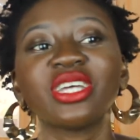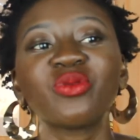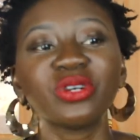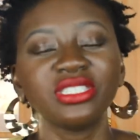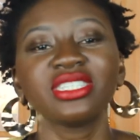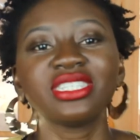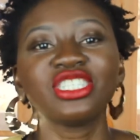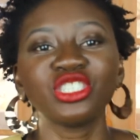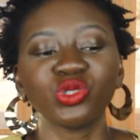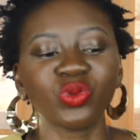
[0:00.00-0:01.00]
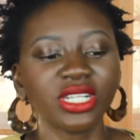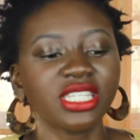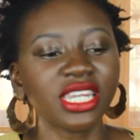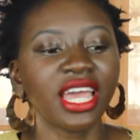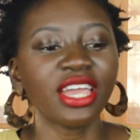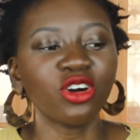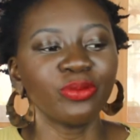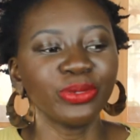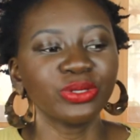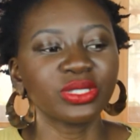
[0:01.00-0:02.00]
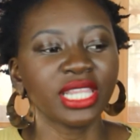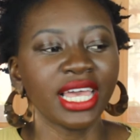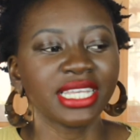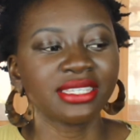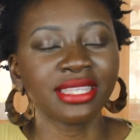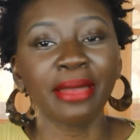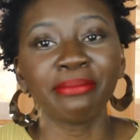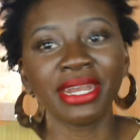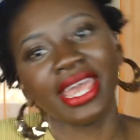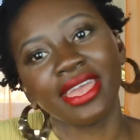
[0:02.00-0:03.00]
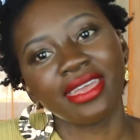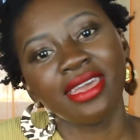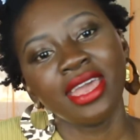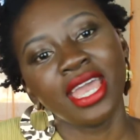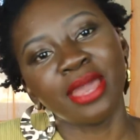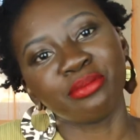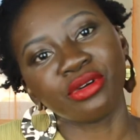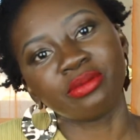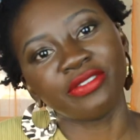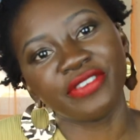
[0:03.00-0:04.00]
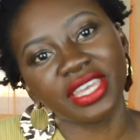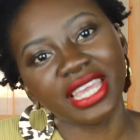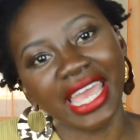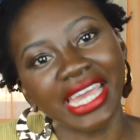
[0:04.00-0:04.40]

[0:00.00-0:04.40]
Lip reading: I wore 6-inch heels once and I almost, like, snapped my neck and broke my feet.